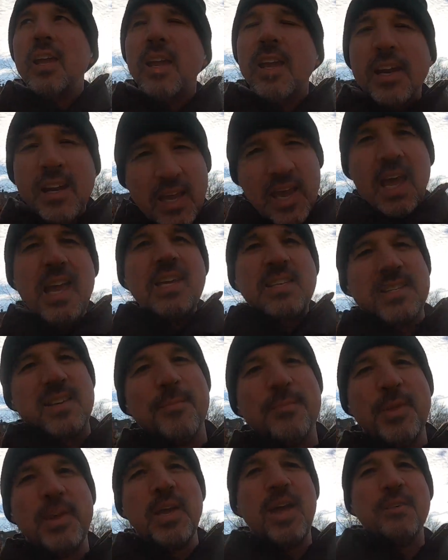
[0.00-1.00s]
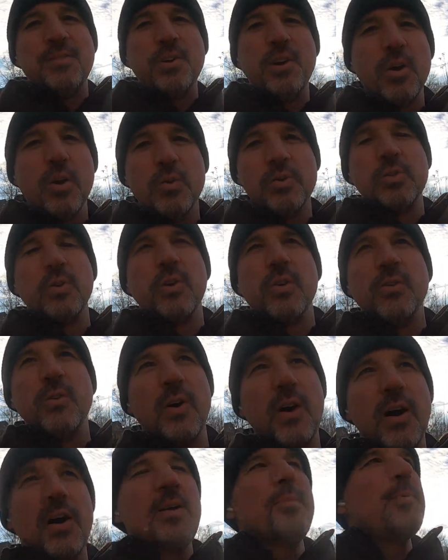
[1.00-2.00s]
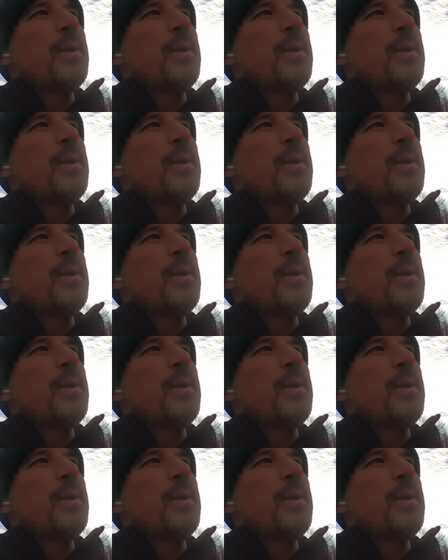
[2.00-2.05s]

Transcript: in case something ever goes wrong.